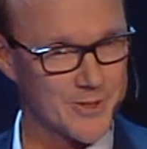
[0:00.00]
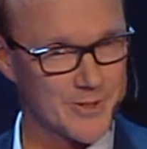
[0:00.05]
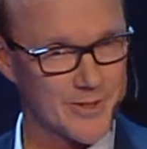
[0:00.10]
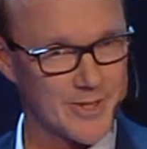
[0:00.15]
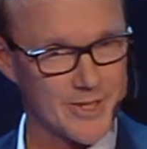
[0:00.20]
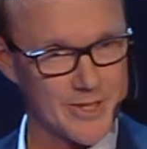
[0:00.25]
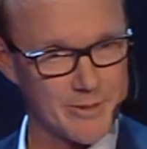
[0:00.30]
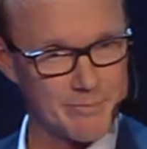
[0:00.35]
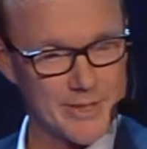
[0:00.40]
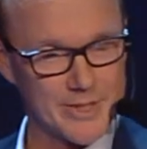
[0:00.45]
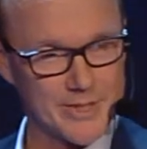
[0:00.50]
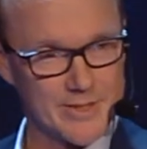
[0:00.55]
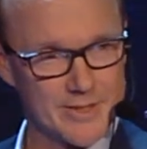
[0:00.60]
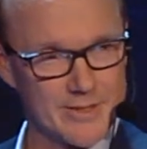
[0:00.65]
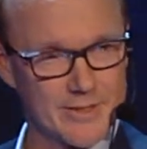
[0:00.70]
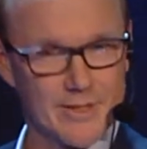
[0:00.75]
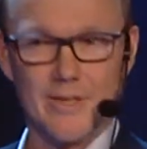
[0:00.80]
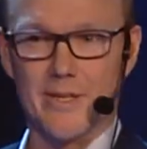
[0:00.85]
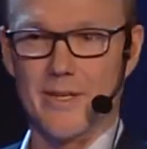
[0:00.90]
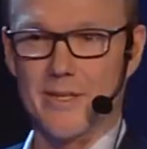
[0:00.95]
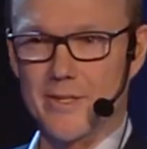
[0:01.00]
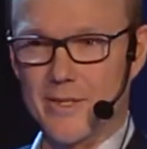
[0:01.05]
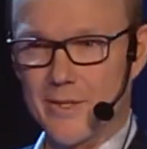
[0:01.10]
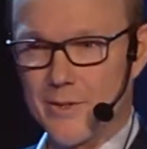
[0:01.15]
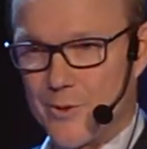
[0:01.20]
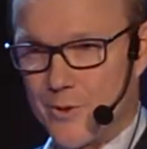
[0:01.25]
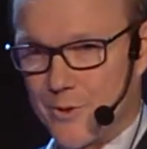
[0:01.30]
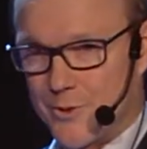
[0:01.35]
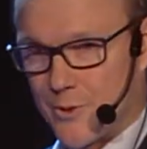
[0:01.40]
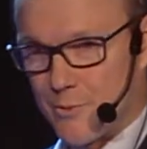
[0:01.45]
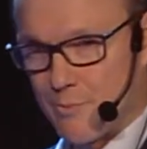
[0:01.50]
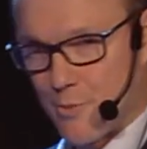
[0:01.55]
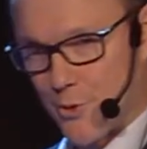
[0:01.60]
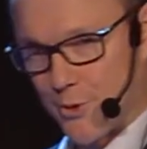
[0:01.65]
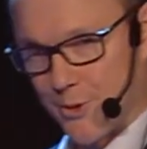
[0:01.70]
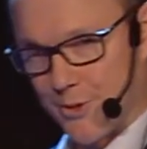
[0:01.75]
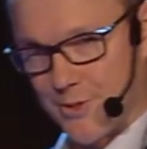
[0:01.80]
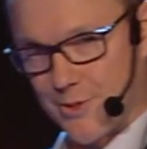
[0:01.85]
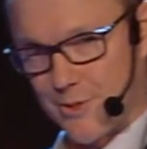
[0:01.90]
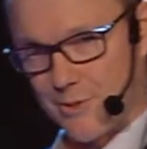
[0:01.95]
again, but I think you got the
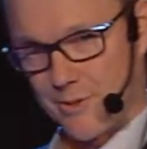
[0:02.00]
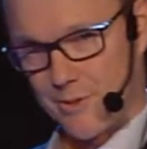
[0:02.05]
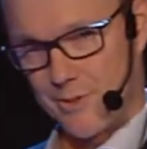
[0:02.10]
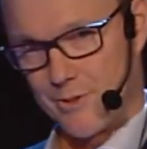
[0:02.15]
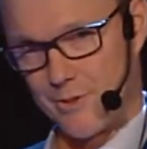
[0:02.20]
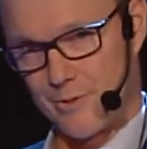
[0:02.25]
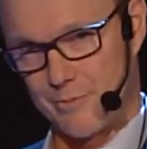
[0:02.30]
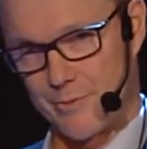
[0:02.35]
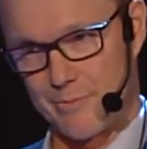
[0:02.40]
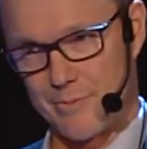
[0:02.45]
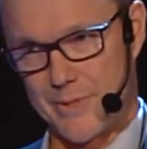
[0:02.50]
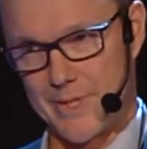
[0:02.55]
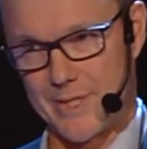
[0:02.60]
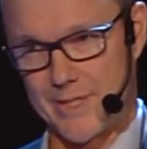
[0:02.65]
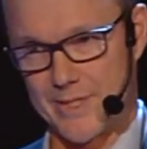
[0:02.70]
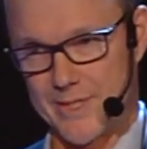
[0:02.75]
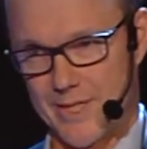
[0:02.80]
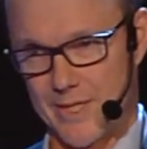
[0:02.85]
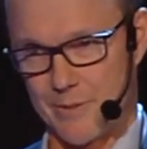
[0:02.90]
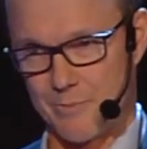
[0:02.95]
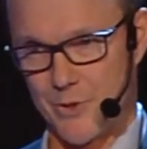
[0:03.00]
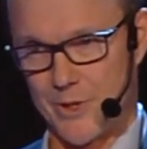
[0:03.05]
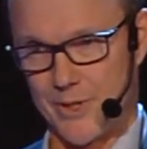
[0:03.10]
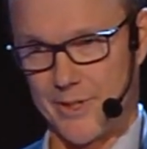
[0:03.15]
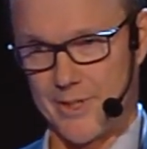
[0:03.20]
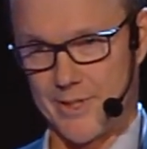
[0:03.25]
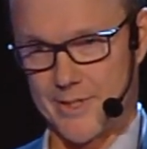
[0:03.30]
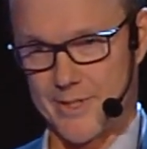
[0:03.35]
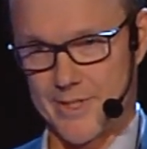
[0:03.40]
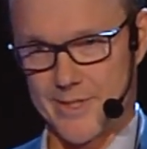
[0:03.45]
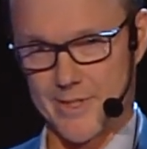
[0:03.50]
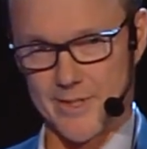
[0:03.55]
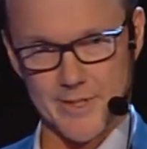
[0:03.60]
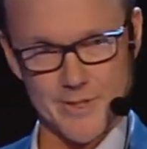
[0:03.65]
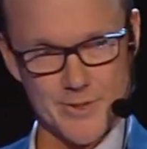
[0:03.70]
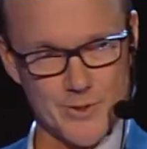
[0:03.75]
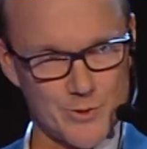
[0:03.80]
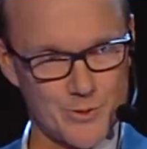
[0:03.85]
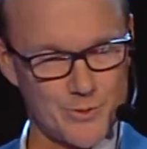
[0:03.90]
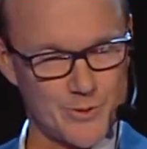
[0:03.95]
point. So the human beings can bring the
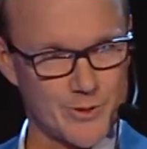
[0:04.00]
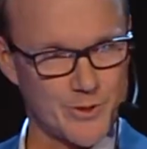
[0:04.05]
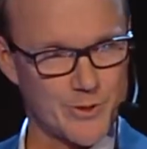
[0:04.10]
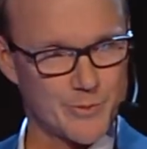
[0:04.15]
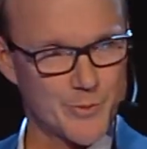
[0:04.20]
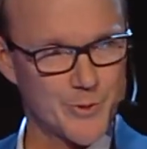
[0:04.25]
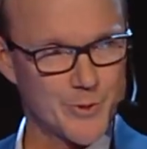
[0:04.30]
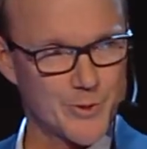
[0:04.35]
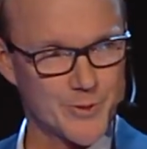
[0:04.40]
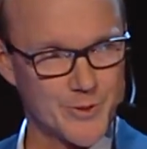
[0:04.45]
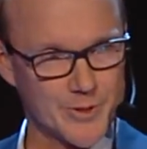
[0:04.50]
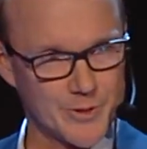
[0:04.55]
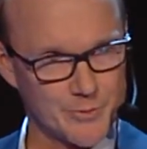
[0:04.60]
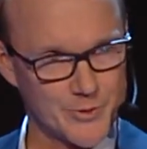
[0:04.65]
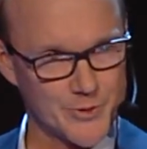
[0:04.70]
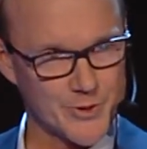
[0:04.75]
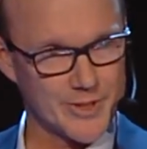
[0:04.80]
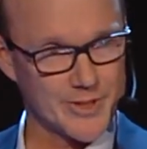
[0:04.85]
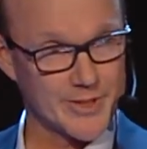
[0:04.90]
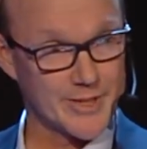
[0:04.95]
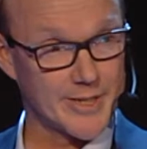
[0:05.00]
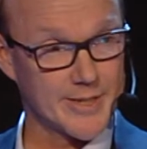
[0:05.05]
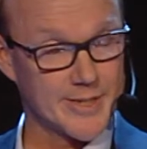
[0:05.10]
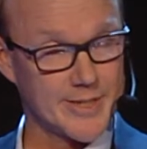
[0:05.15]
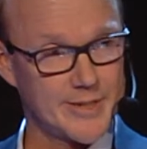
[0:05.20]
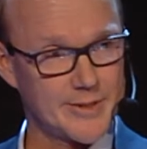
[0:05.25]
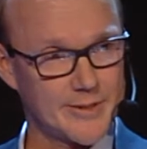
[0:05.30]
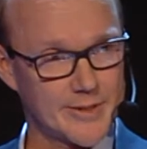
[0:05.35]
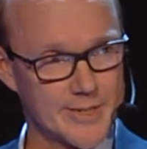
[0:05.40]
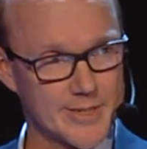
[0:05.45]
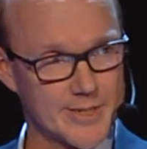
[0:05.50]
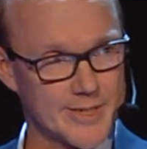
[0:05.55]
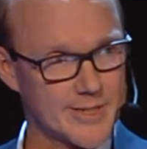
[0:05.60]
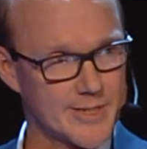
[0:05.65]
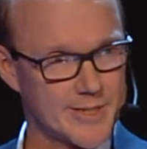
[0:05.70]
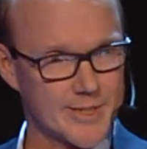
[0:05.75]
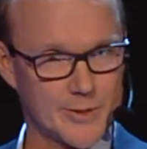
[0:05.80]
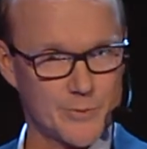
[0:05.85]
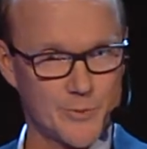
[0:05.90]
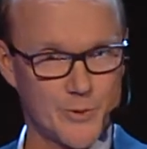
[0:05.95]
assistance to the computer, which can then either
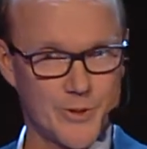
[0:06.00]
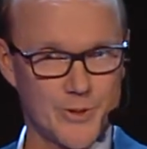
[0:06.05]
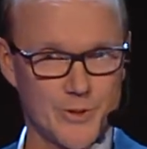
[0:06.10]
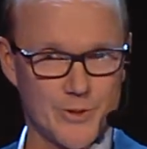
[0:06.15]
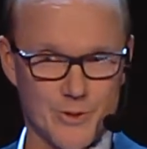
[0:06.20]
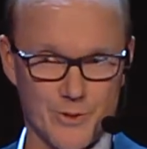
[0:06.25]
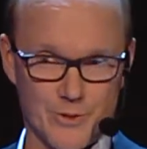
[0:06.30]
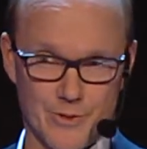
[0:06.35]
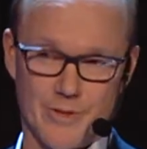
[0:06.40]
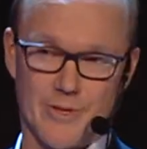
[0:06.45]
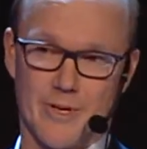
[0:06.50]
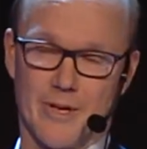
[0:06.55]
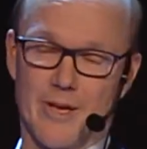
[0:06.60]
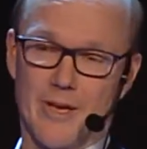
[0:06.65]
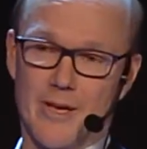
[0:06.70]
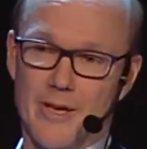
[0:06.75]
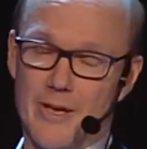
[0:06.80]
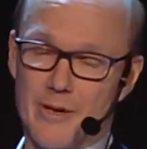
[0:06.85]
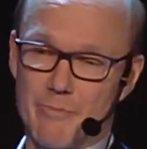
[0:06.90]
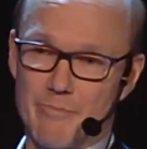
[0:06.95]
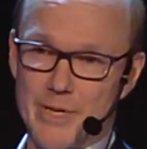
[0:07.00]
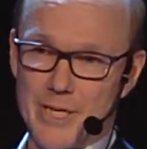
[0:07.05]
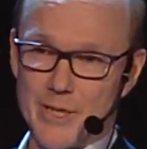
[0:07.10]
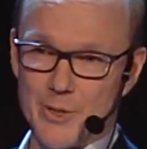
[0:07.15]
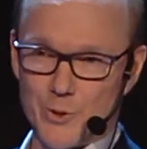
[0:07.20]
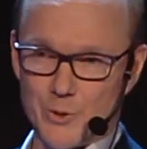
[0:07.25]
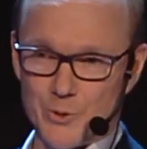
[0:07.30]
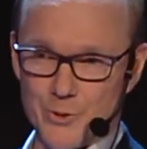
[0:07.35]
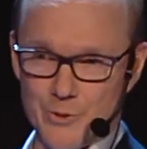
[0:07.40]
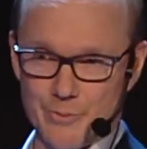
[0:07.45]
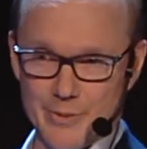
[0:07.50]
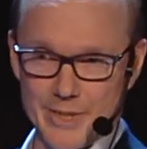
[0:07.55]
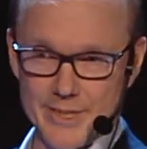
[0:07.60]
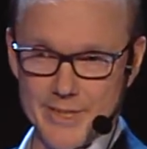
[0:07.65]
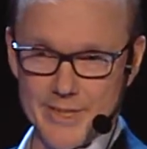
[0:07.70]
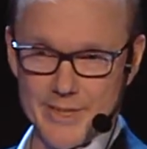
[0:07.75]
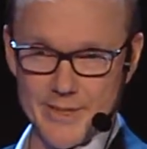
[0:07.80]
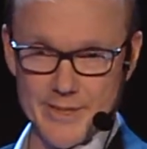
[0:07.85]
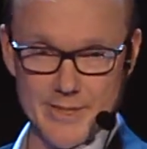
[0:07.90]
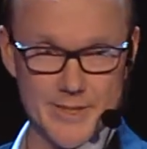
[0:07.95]
assist our work or make
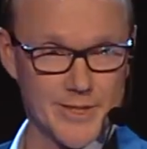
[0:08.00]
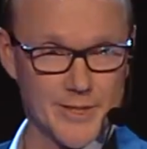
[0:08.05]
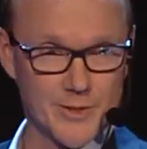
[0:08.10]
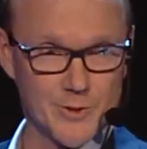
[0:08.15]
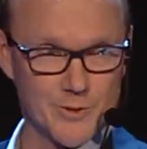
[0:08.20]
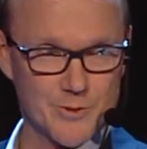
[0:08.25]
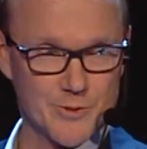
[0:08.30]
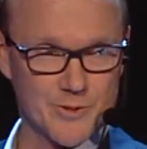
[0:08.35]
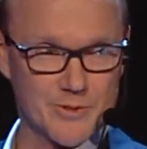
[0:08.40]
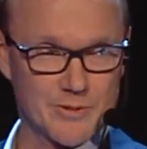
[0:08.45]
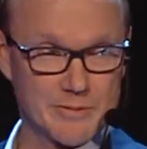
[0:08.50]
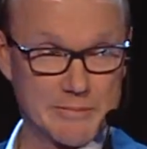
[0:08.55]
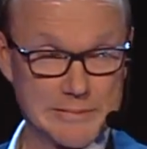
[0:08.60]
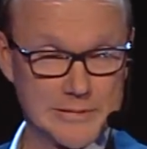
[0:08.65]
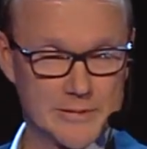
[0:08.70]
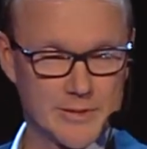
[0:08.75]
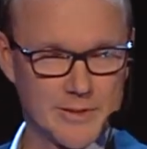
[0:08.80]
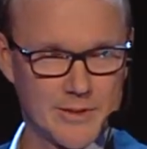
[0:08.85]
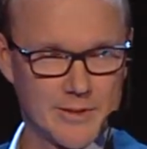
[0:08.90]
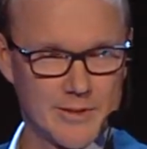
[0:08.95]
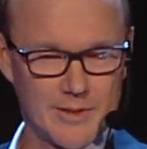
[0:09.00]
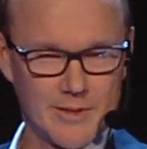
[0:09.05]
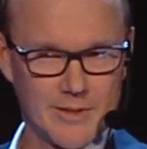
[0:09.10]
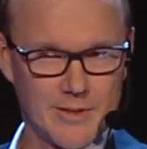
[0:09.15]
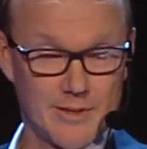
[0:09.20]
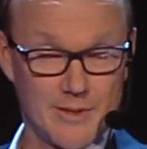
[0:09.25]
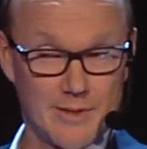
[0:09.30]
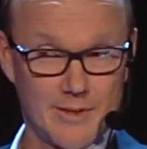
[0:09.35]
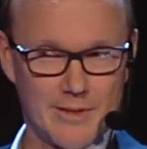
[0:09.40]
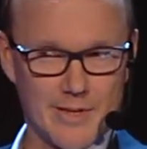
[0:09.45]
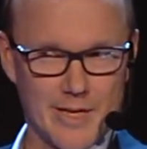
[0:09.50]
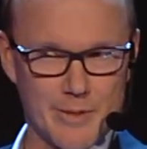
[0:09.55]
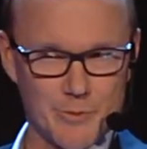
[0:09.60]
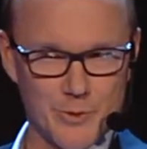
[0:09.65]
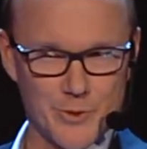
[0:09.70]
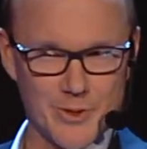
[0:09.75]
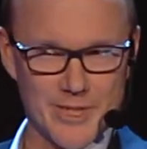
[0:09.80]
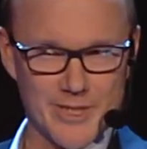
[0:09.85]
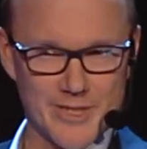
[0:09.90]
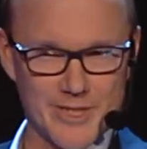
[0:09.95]
automated decisions.
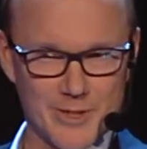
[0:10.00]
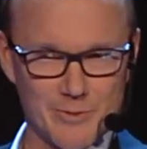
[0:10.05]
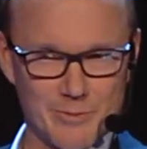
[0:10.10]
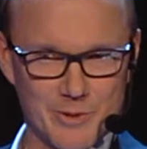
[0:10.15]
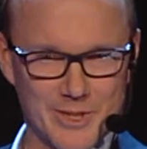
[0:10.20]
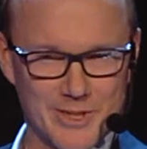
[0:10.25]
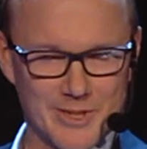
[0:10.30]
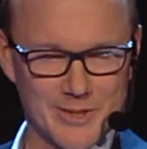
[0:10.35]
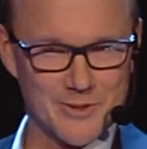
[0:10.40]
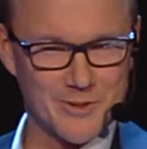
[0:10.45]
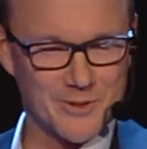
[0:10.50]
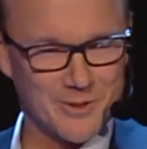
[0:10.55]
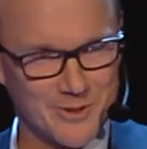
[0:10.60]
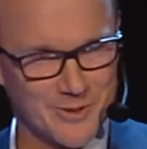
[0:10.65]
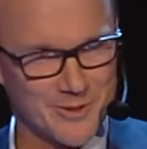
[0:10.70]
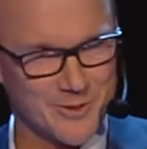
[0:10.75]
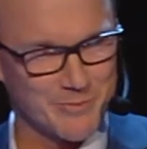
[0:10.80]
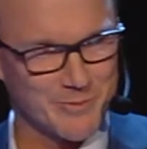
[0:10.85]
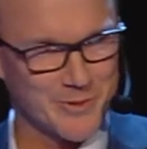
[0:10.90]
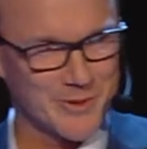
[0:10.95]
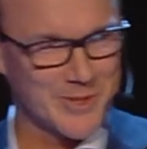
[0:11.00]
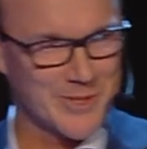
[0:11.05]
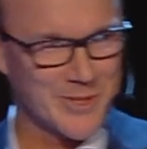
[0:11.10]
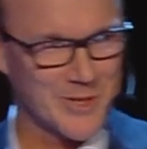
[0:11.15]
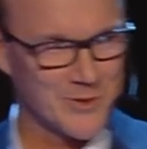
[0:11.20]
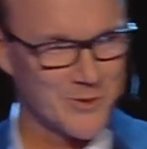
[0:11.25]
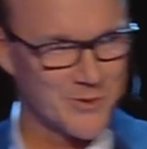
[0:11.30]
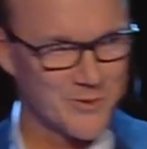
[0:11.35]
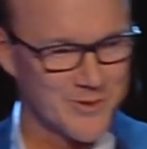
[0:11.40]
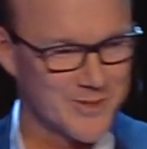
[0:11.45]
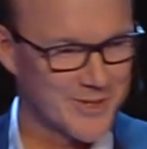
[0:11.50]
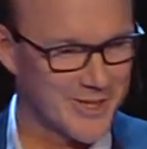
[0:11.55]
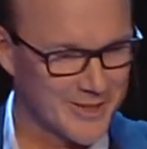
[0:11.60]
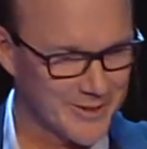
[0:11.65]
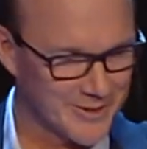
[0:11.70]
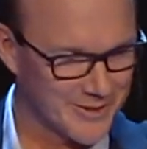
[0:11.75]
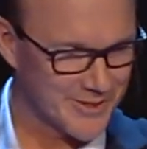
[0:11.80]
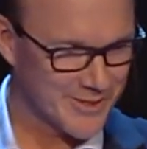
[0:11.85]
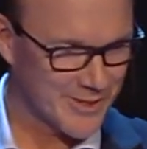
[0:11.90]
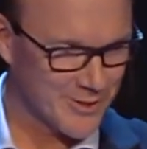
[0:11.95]
Amputating without human decisions
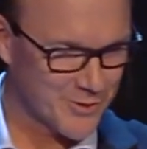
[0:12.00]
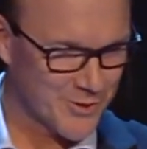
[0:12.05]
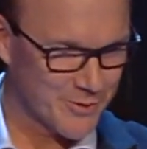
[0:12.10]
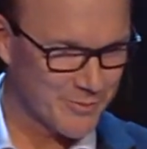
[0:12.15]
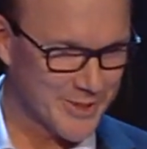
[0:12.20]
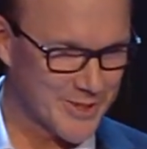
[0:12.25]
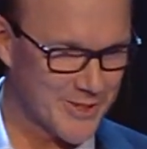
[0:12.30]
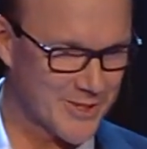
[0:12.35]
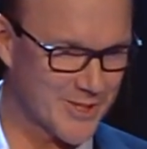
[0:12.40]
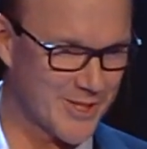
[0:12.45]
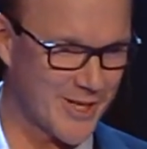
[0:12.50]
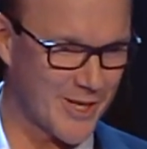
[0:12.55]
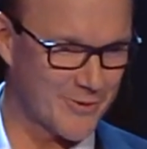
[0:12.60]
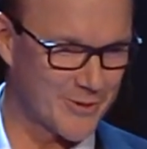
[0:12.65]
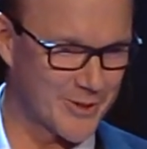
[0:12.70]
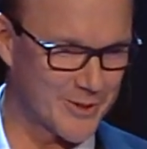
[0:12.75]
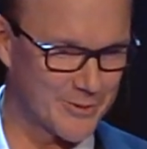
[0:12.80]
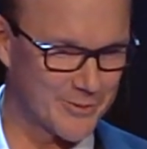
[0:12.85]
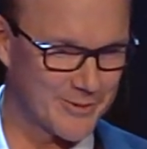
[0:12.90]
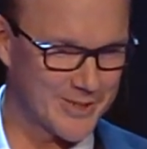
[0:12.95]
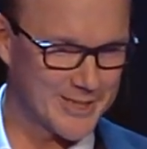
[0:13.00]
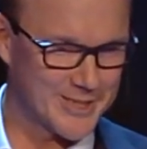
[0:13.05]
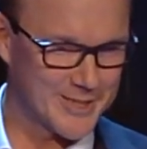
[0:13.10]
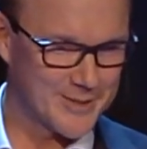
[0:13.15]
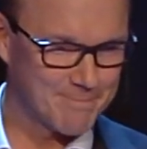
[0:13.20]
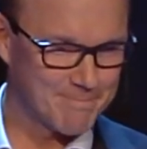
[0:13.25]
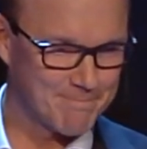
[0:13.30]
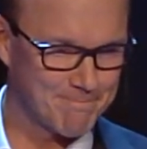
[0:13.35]
sounds a bit scary, all right.